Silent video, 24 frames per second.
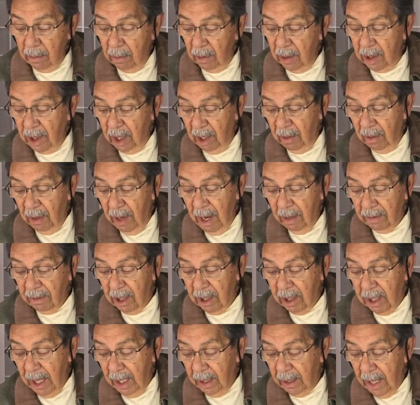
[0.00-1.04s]
We'll see if we have to
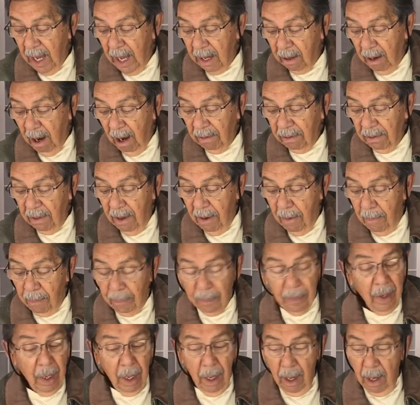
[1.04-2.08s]
take that off.
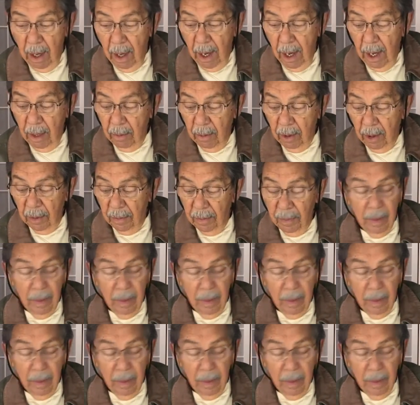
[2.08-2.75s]
And we'll